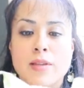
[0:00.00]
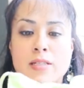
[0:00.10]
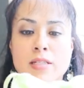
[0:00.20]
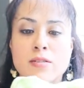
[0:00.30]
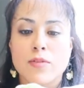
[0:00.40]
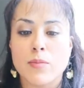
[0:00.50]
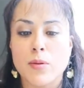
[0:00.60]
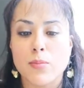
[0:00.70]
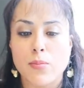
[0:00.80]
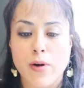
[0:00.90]
This is from
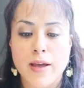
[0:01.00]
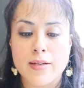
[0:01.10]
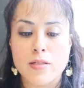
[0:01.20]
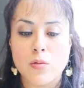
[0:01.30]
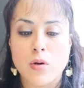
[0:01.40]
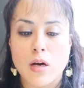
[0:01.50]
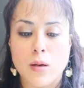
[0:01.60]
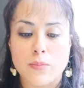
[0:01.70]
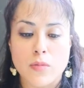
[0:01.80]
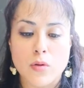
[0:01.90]
the brand
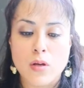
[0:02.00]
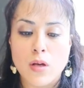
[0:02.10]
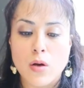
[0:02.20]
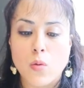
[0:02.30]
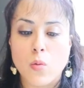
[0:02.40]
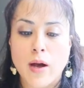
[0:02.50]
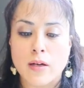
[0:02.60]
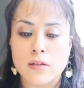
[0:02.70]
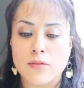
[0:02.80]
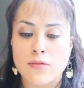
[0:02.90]
um,
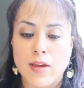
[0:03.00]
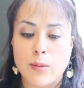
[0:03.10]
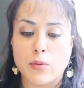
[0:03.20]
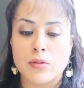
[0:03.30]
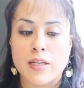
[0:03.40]
Wild Fable.